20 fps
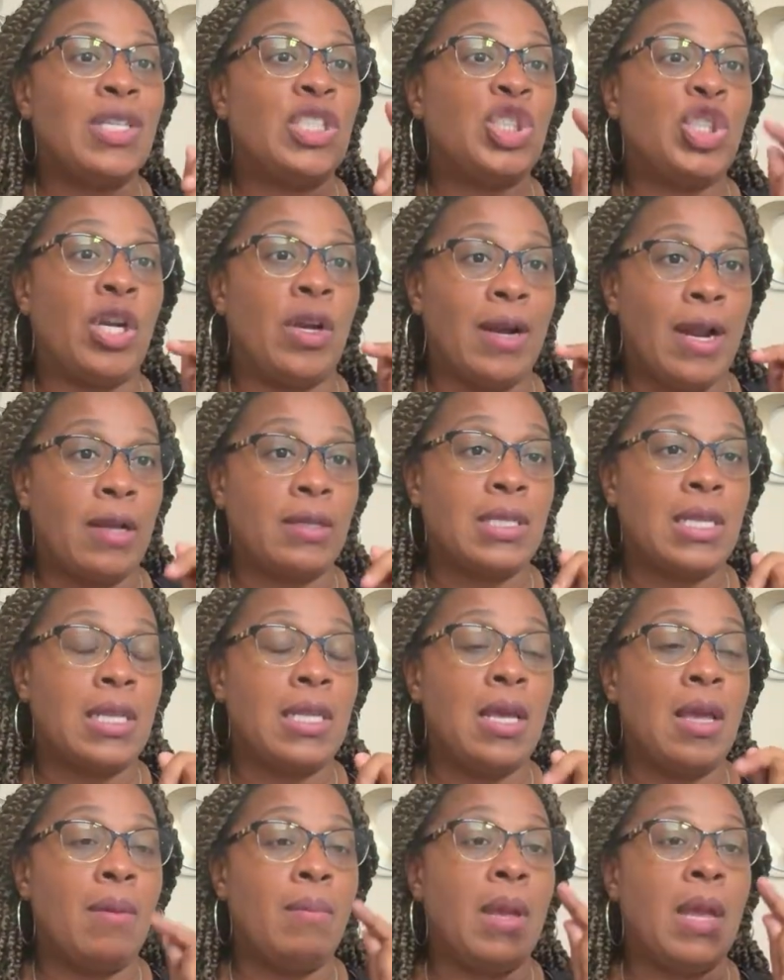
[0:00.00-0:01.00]
share it out to
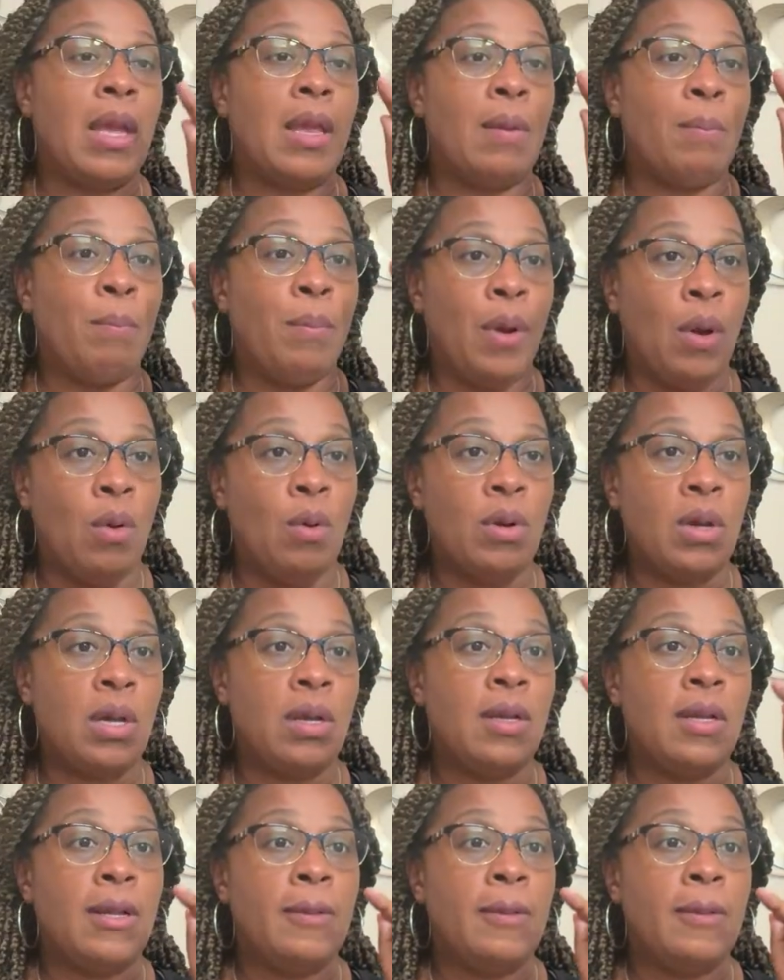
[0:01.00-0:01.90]
them in bulk.